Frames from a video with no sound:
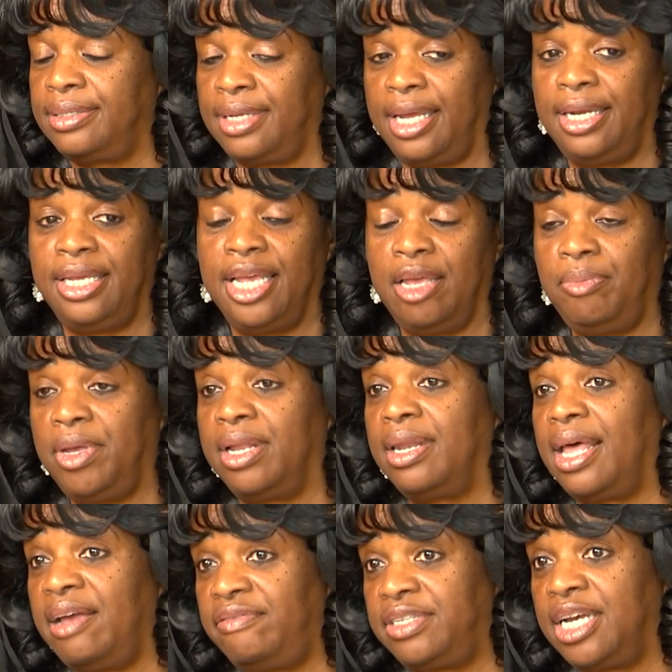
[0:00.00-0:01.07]
And he gave me a
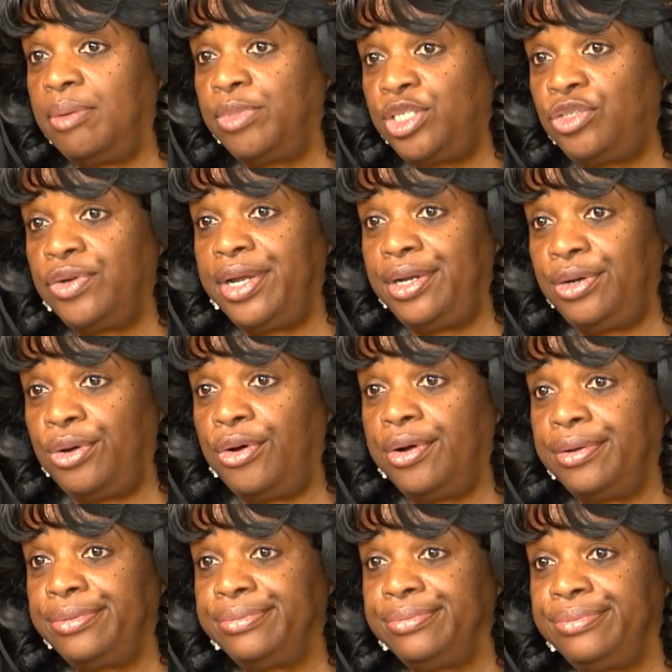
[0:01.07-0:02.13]
lifetime restraining order.